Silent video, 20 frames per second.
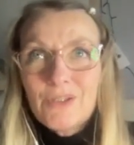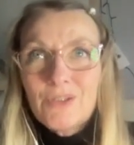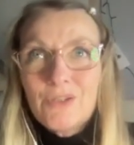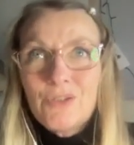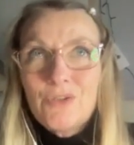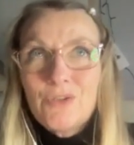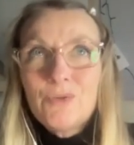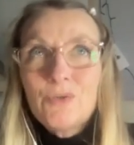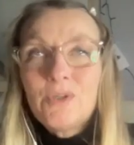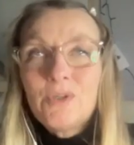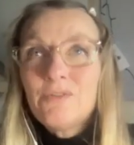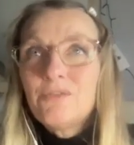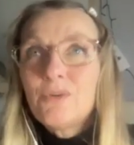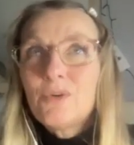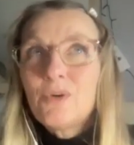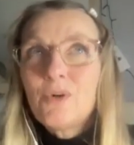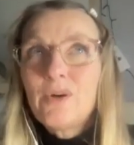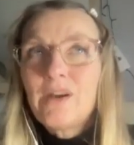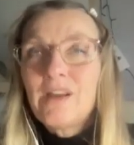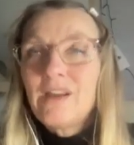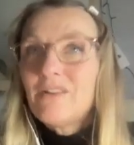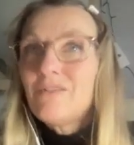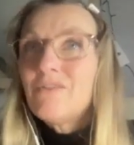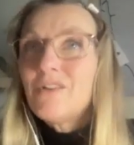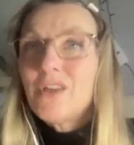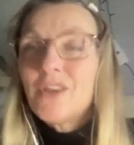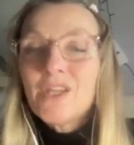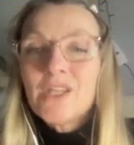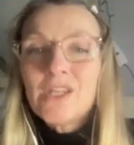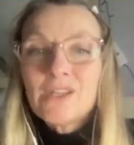You have got
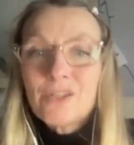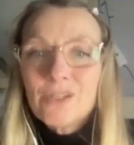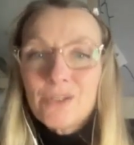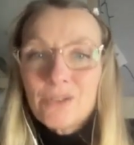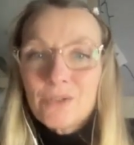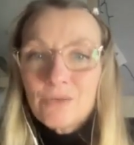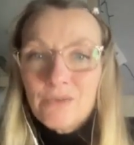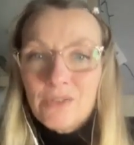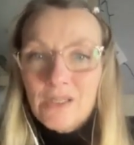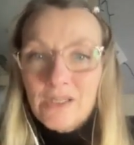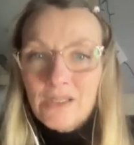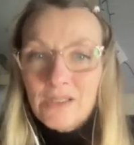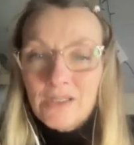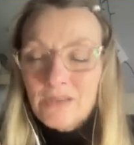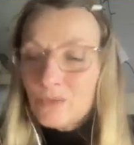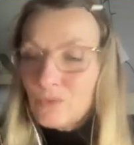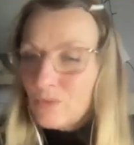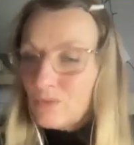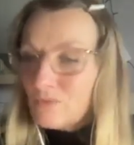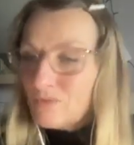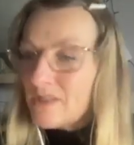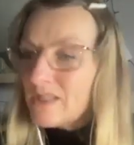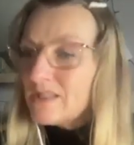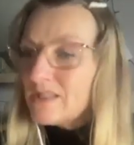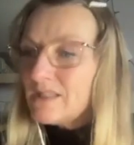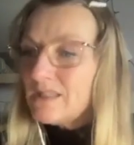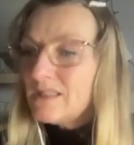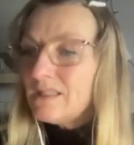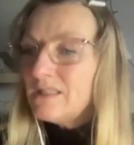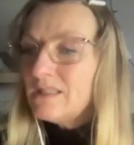everything that you need
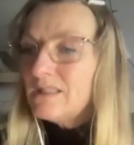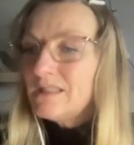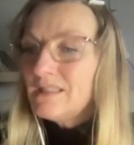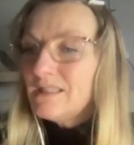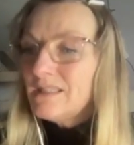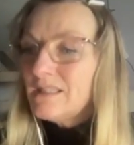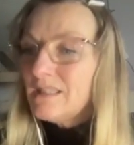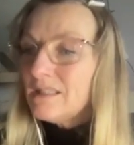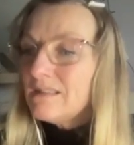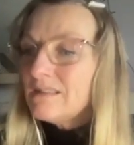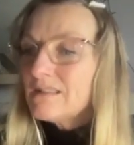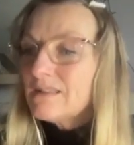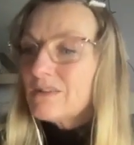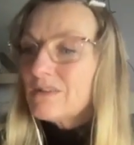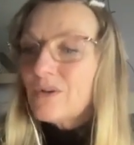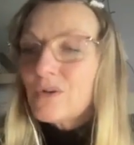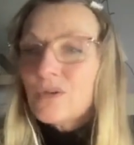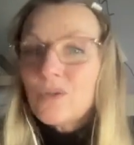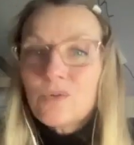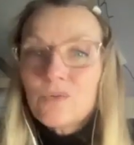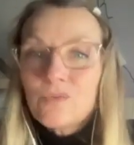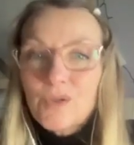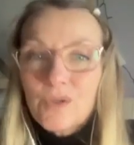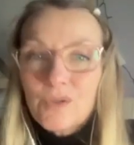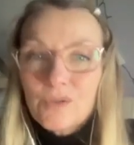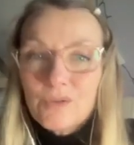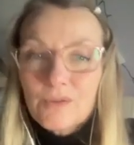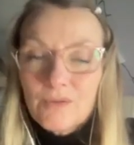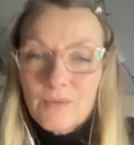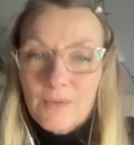already inside of
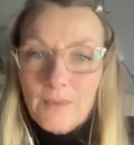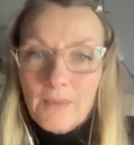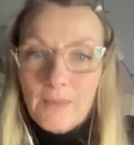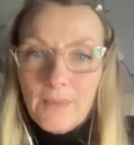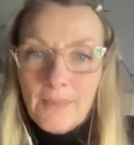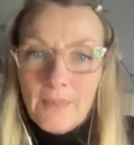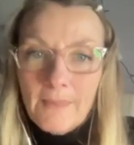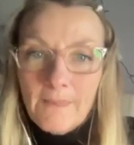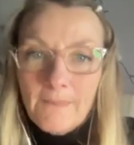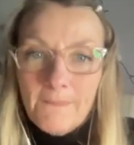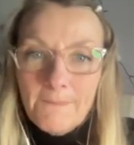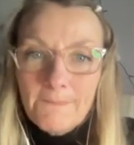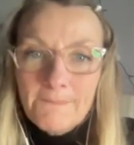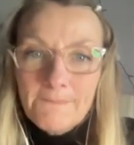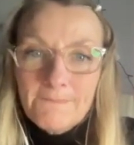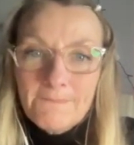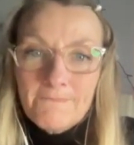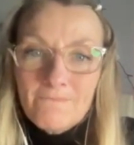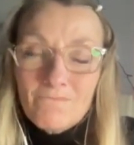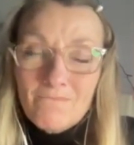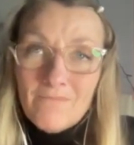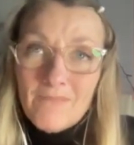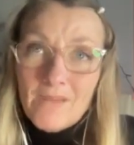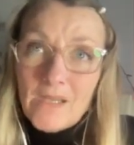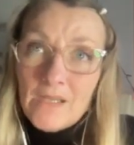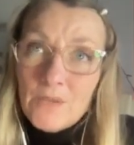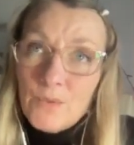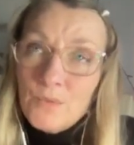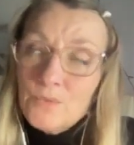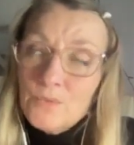you.
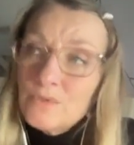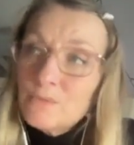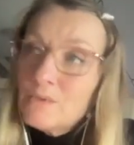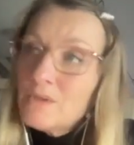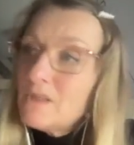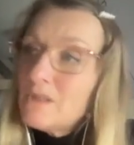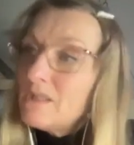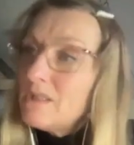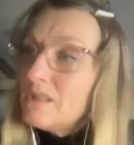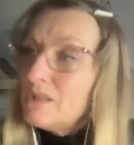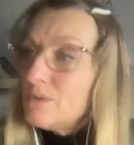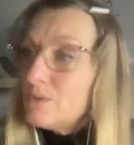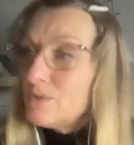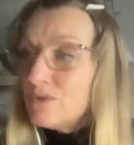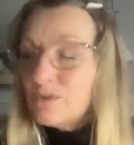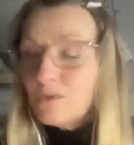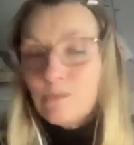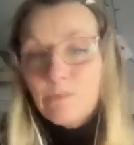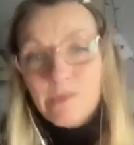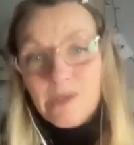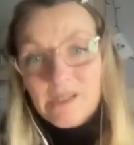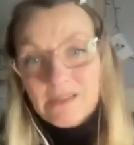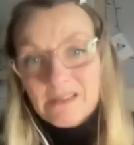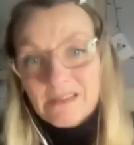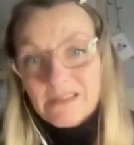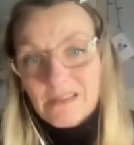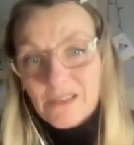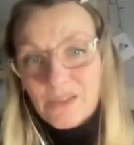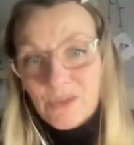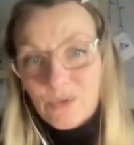And ultimately, you'll do the
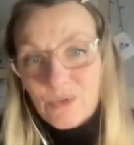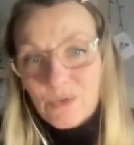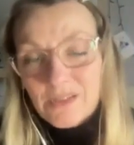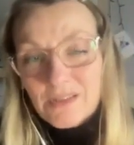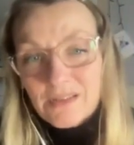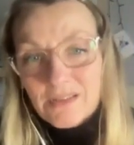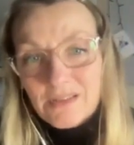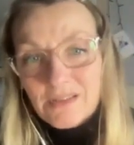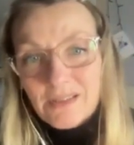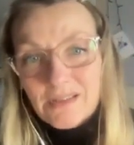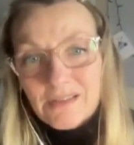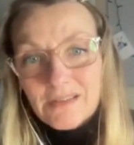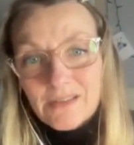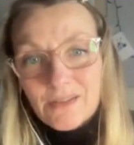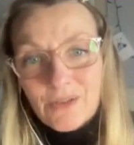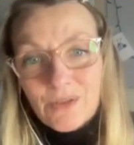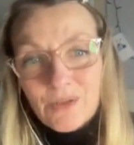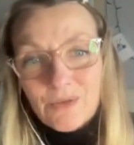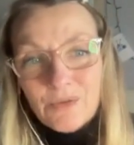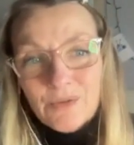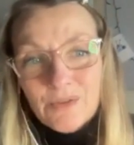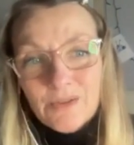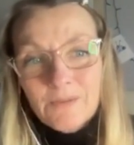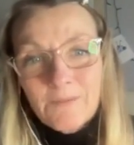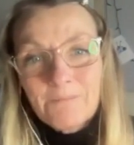best that you can see to do.